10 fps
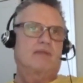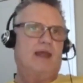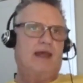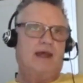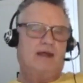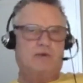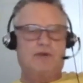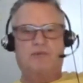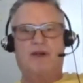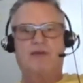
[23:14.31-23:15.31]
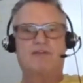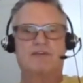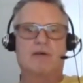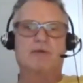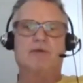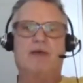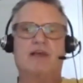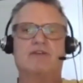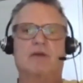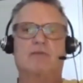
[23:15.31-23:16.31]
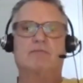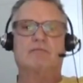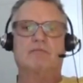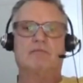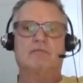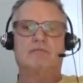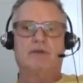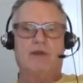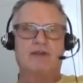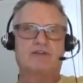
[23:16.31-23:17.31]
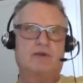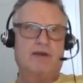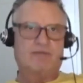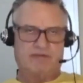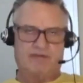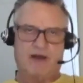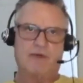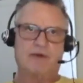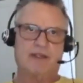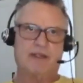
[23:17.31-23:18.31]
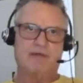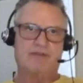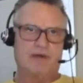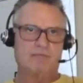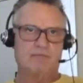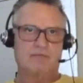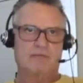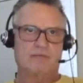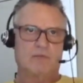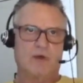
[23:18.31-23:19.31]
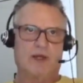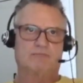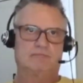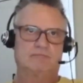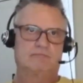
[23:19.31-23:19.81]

And when you pray for someone, you ask them, you ask your Heavenly Father to give them what?